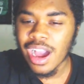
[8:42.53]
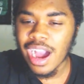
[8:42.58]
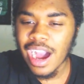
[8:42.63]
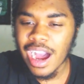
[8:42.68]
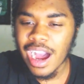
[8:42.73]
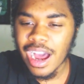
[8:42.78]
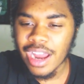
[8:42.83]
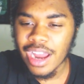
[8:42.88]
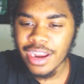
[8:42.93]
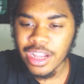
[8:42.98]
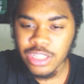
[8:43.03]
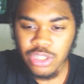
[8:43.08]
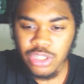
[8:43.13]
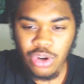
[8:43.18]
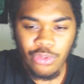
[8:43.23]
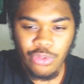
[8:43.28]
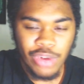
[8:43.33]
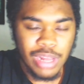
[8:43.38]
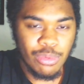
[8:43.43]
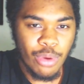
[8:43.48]
and that's
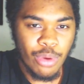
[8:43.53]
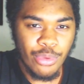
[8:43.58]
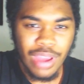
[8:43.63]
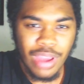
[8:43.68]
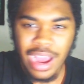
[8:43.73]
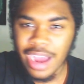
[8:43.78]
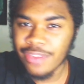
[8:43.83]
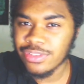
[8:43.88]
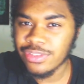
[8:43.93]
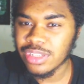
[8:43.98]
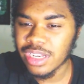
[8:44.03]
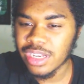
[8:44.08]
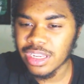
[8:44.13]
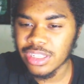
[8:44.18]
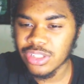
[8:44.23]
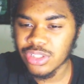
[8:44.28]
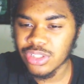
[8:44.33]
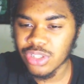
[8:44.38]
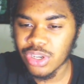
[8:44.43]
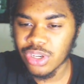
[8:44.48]
not really what we have today.
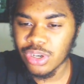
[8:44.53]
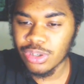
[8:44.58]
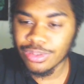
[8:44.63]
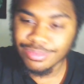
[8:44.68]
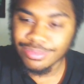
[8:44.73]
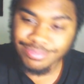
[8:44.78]
So,